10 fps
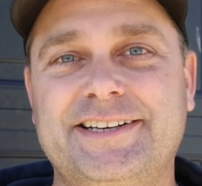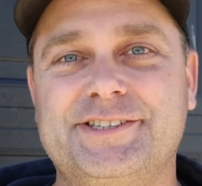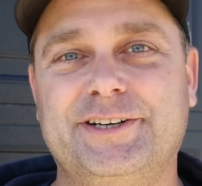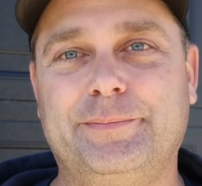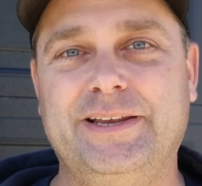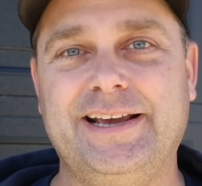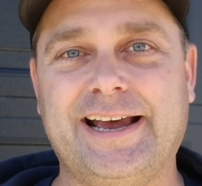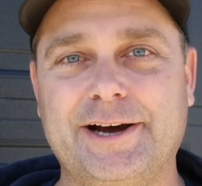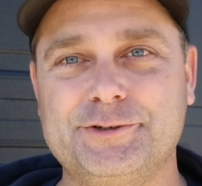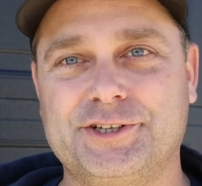thing is going to be
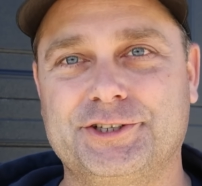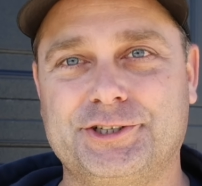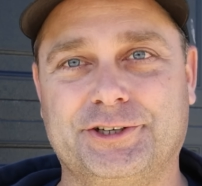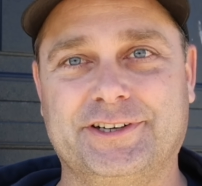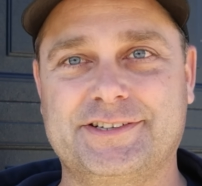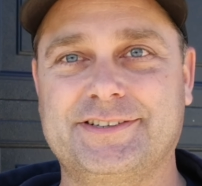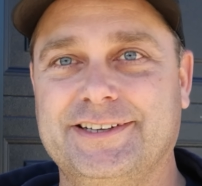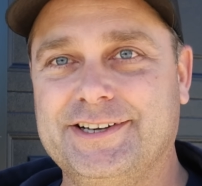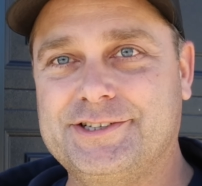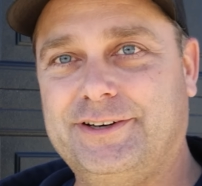house insurance.
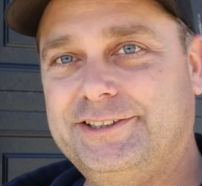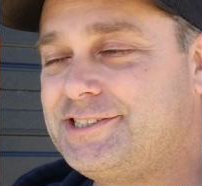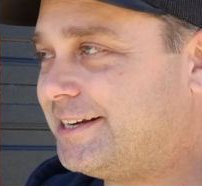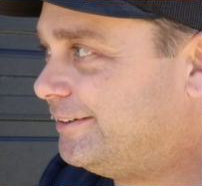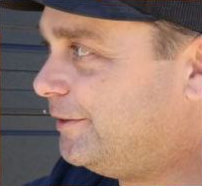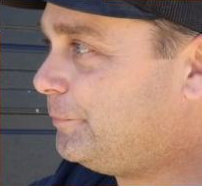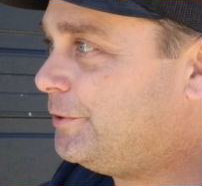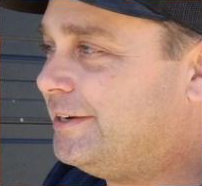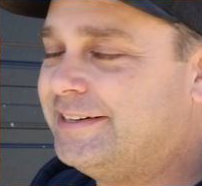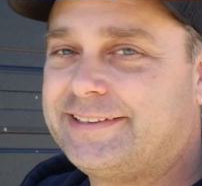So I just got done
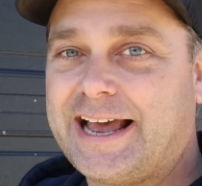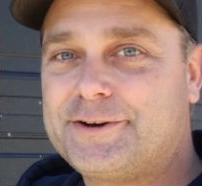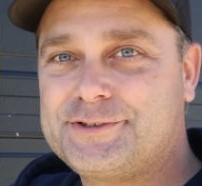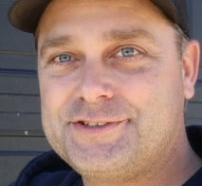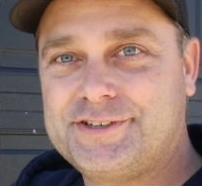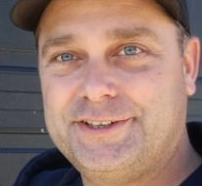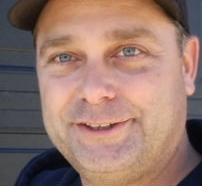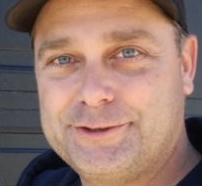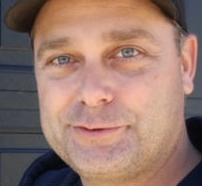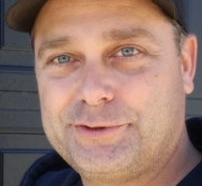putting thousands of
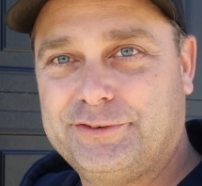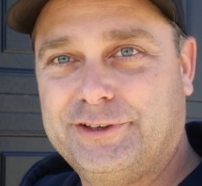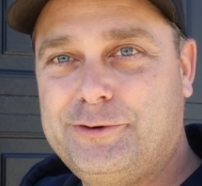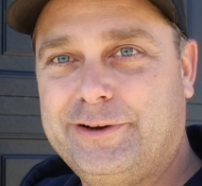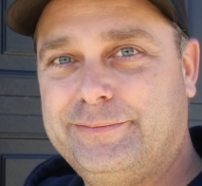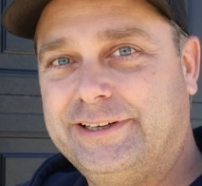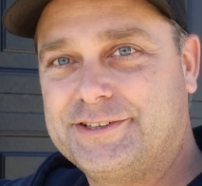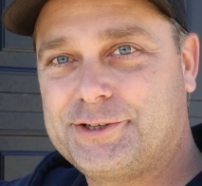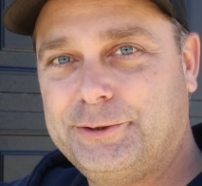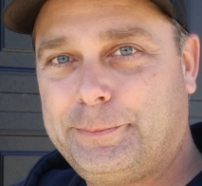dollars worth of equipment
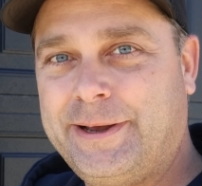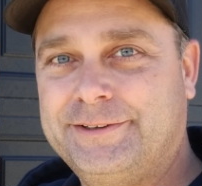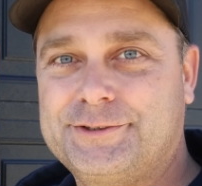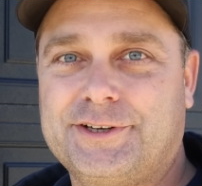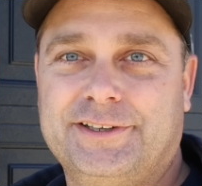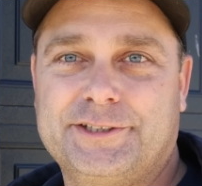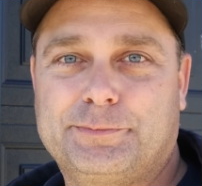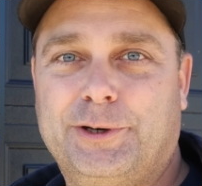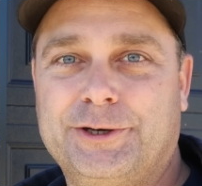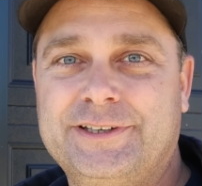and solar panels on
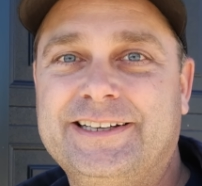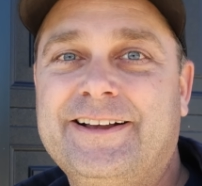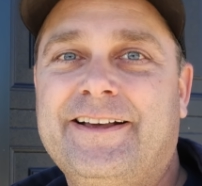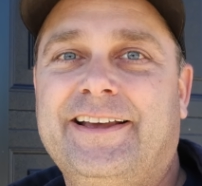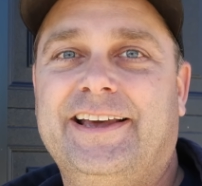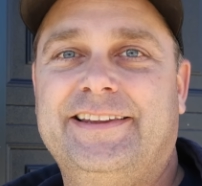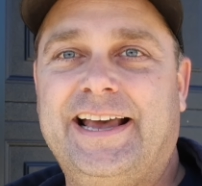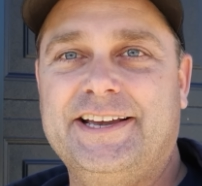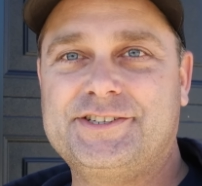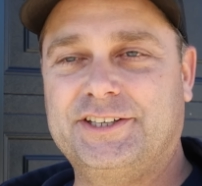this barn, and
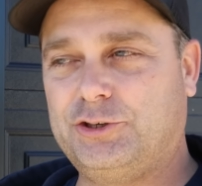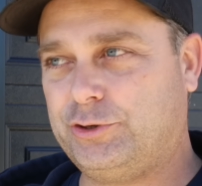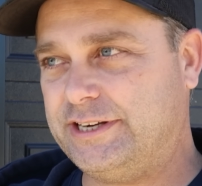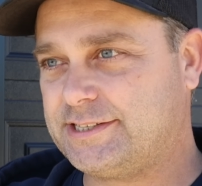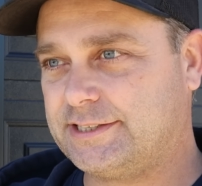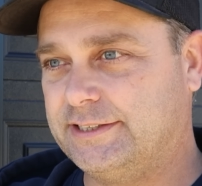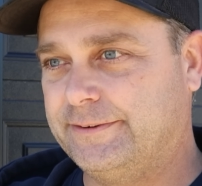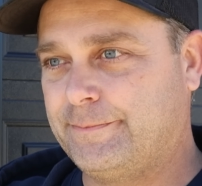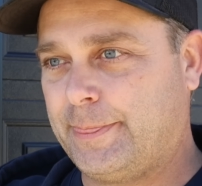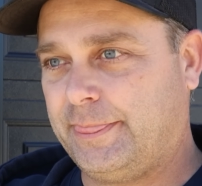that has increased
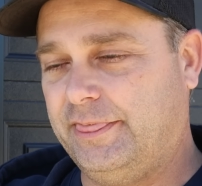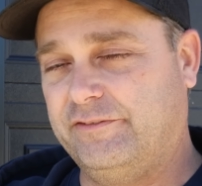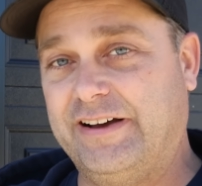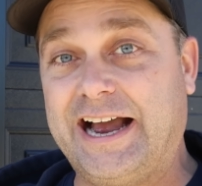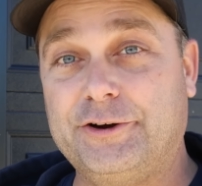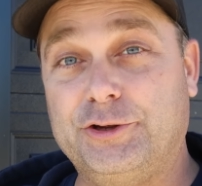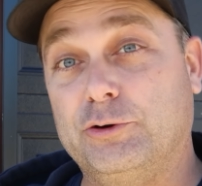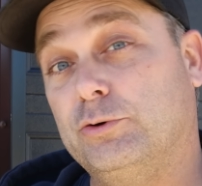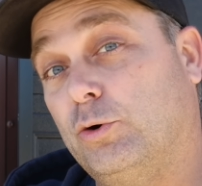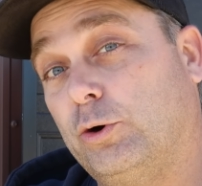the
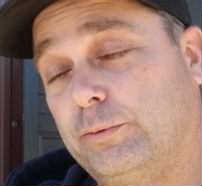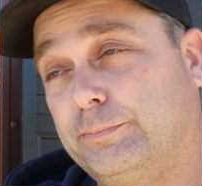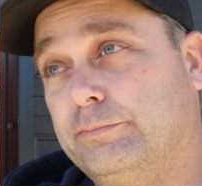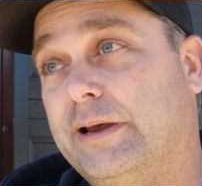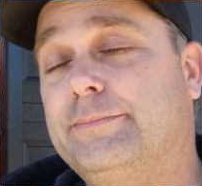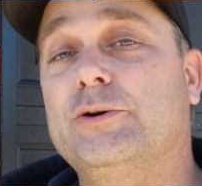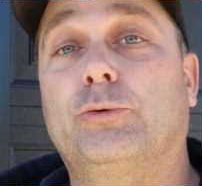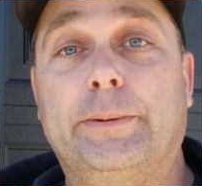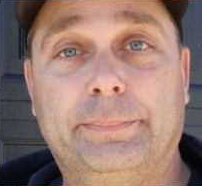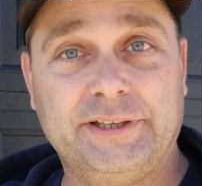value, or maybe
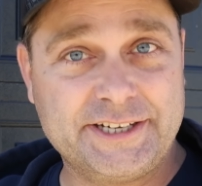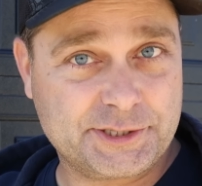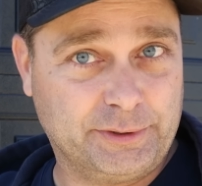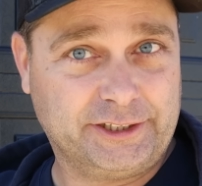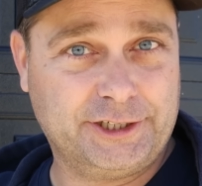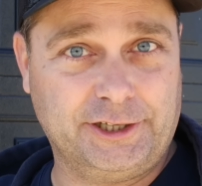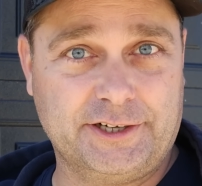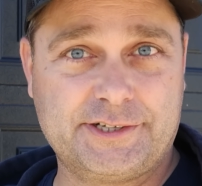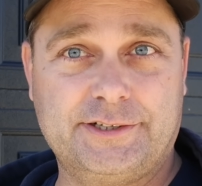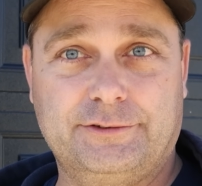replacement
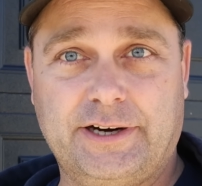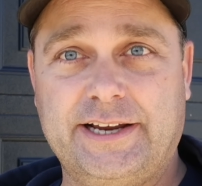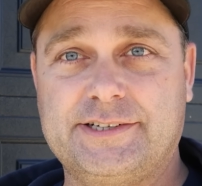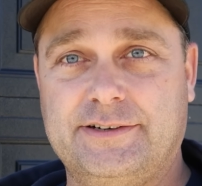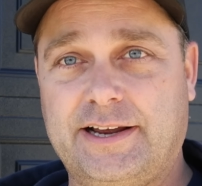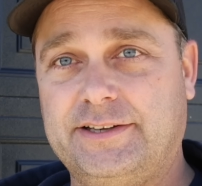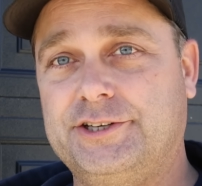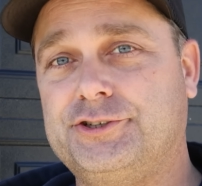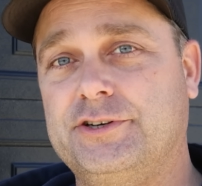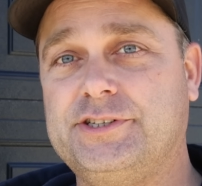cost, right? So now
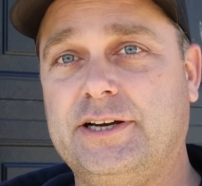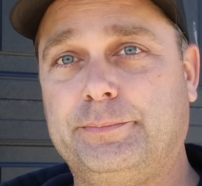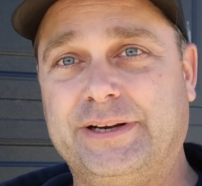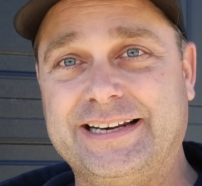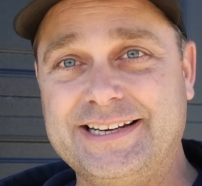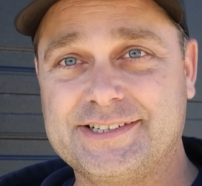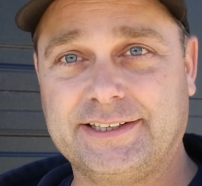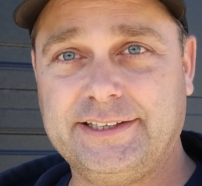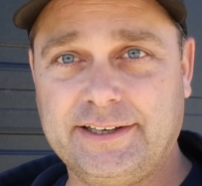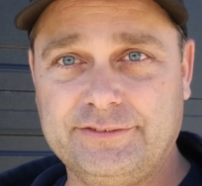the insurance company needs
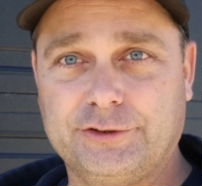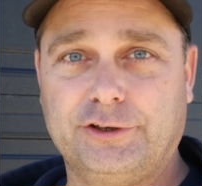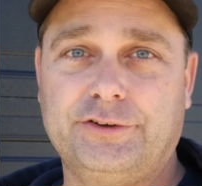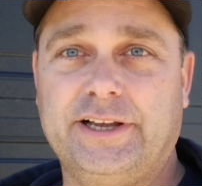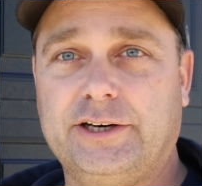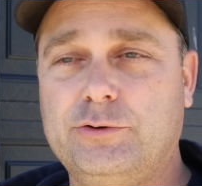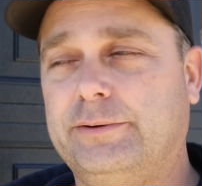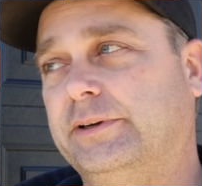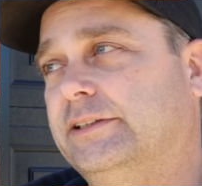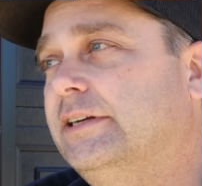to cover all that
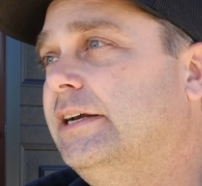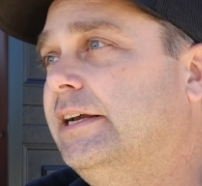equipment,